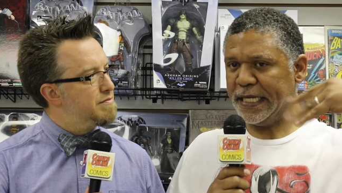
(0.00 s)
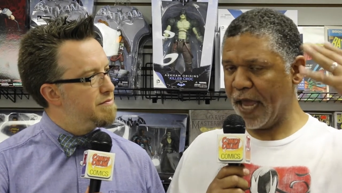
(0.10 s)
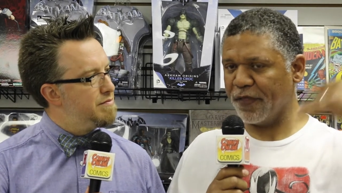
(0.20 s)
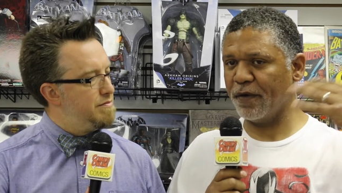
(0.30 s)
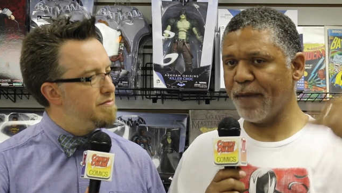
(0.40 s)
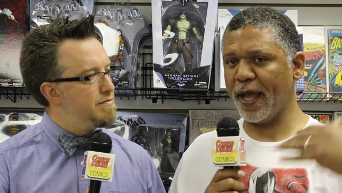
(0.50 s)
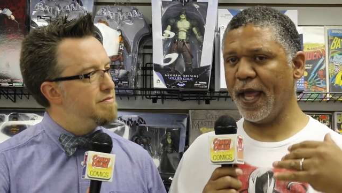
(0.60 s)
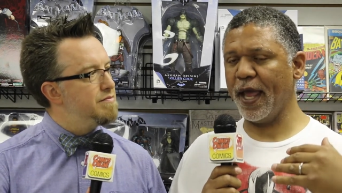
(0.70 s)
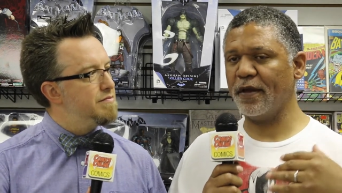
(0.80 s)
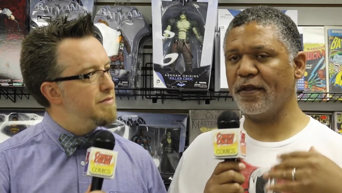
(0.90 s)
Speaker 1: together in my
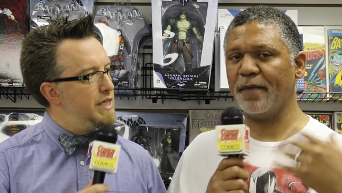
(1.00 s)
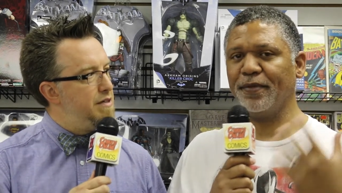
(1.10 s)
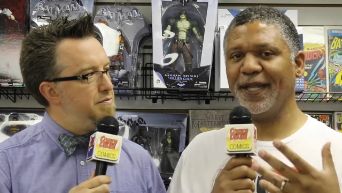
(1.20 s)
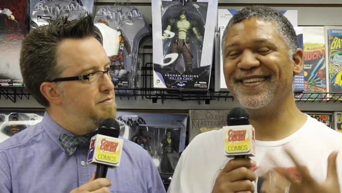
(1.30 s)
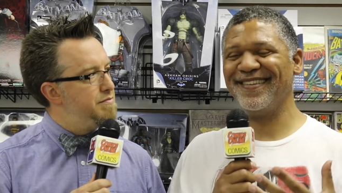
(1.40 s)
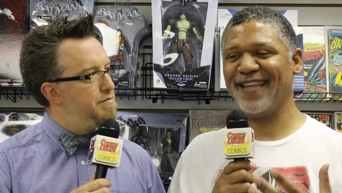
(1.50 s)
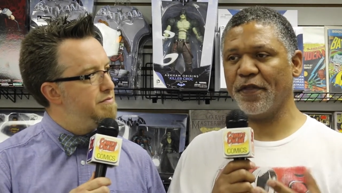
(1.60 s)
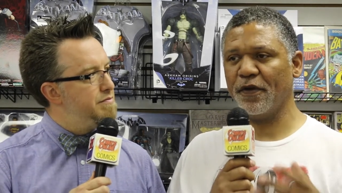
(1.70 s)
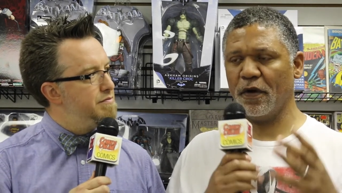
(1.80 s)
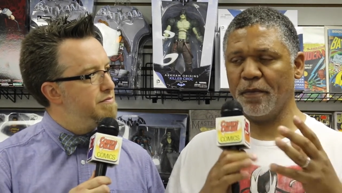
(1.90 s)
head, they blend
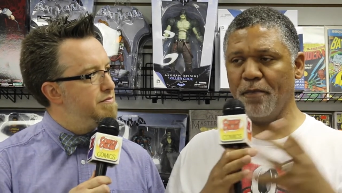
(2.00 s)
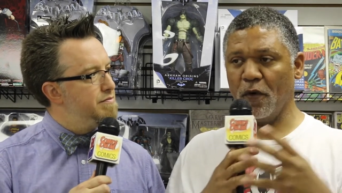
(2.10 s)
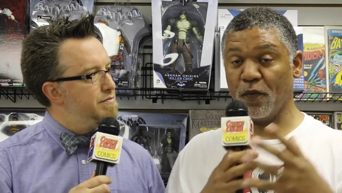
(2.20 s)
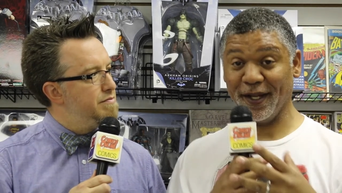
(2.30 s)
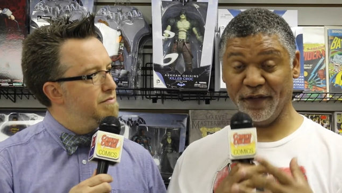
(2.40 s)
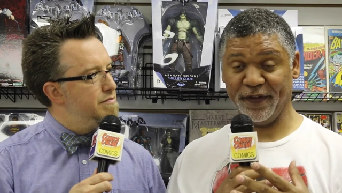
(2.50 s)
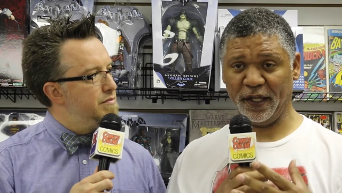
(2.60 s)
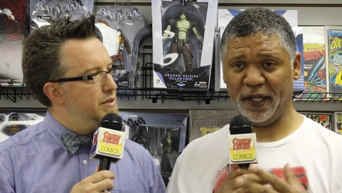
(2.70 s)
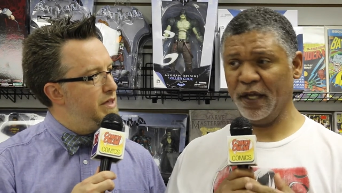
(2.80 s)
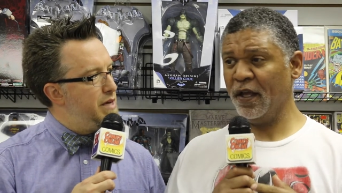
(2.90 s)
together more
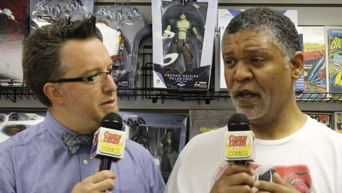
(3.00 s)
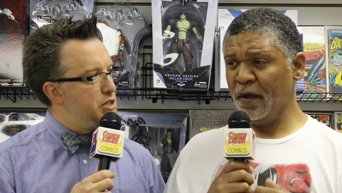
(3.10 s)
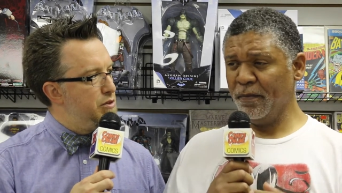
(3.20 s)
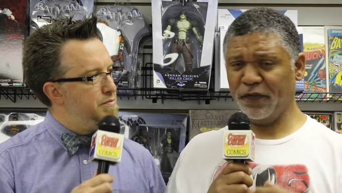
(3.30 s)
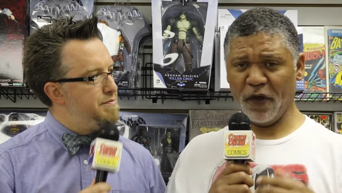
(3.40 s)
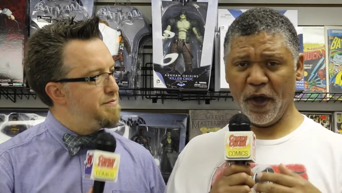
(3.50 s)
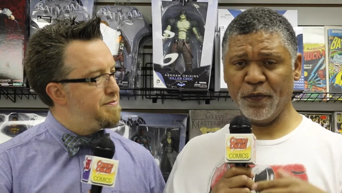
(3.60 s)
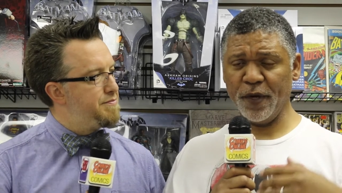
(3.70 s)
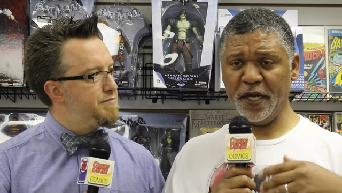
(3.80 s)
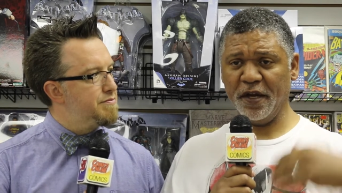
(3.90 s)
relevantly. Yeah, me too. So I
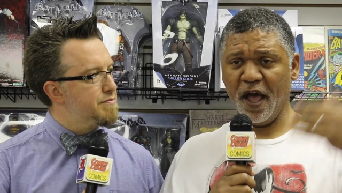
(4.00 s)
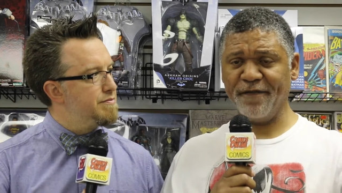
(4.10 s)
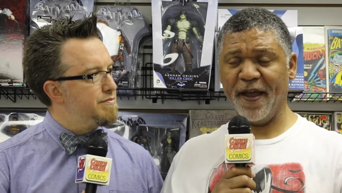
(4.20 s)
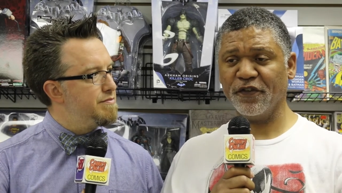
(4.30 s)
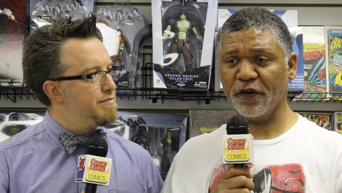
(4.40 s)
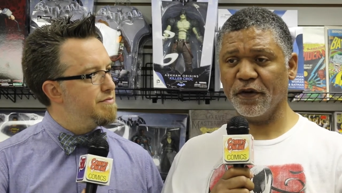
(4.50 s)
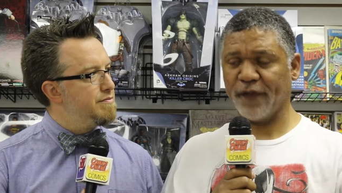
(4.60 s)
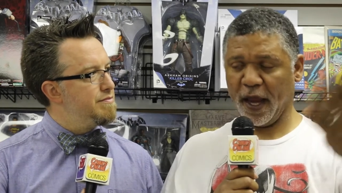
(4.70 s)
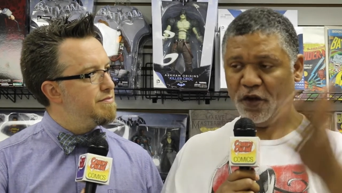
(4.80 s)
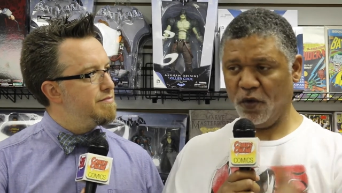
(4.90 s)
read Avengers
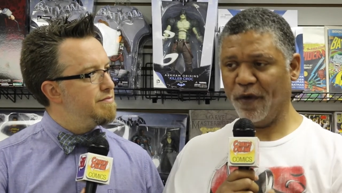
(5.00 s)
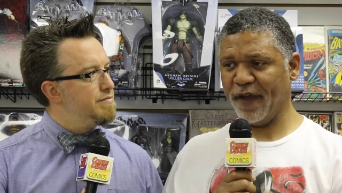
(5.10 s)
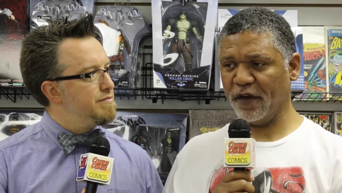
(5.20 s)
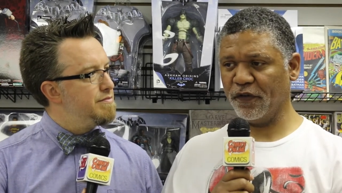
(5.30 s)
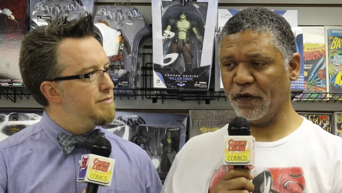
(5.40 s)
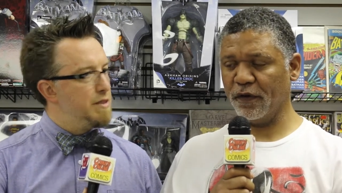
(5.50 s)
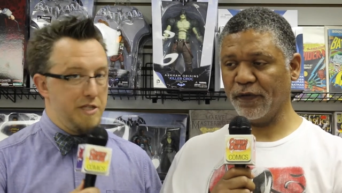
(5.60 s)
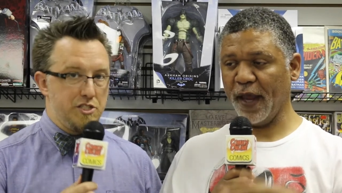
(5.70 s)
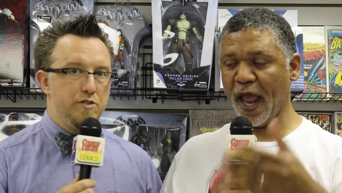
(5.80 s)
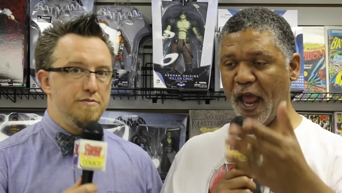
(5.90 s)
and New Avengers.
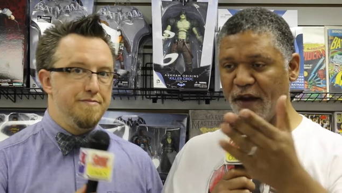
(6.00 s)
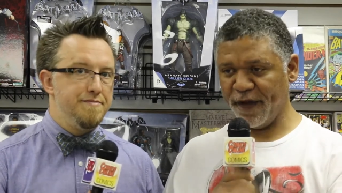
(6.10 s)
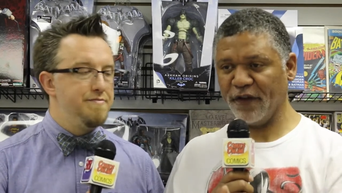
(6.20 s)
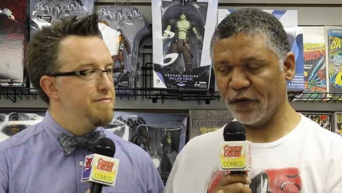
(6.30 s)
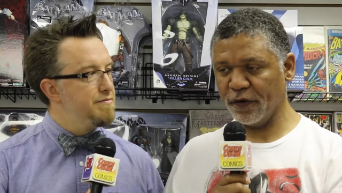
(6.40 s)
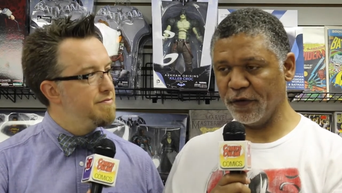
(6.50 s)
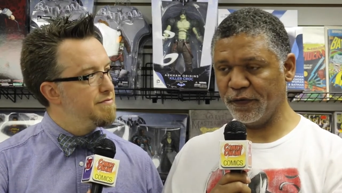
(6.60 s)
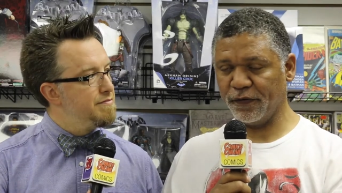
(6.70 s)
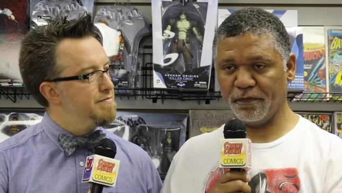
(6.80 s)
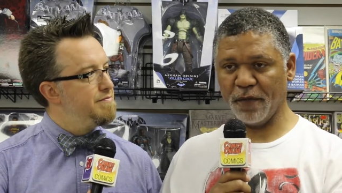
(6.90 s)
Me too. And
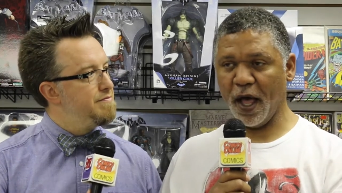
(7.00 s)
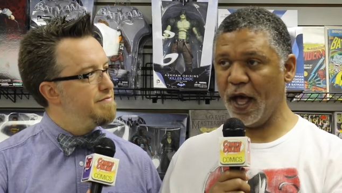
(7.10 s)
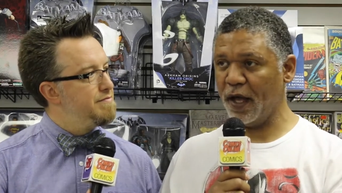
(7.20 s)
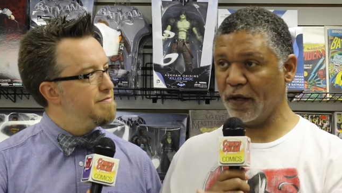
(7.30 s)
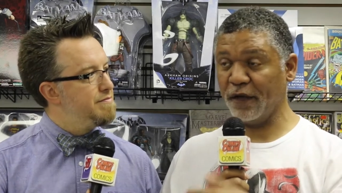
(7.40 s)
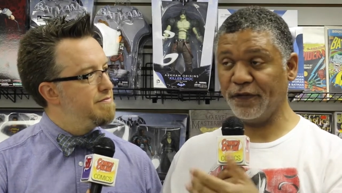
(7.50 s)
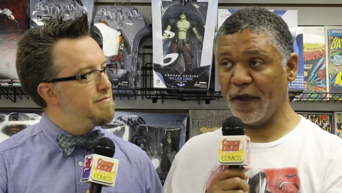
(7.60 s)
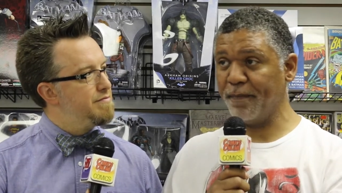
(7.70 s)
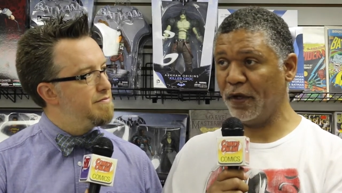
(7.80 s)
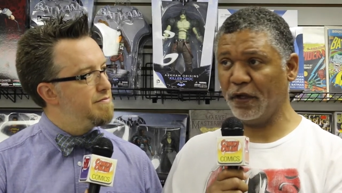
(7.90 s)
Avengers
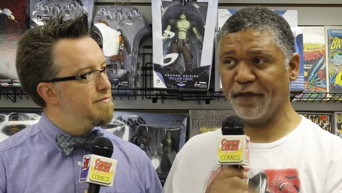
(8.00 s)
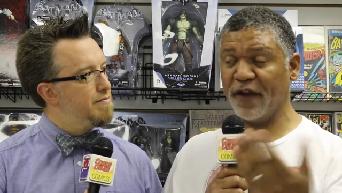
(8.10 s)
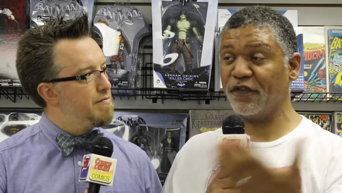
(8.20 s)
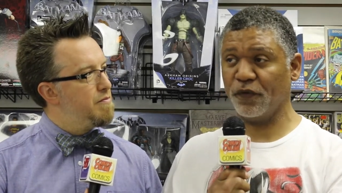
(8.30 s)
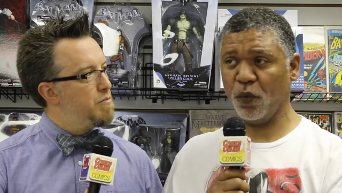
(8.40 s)
Assemble, Avengers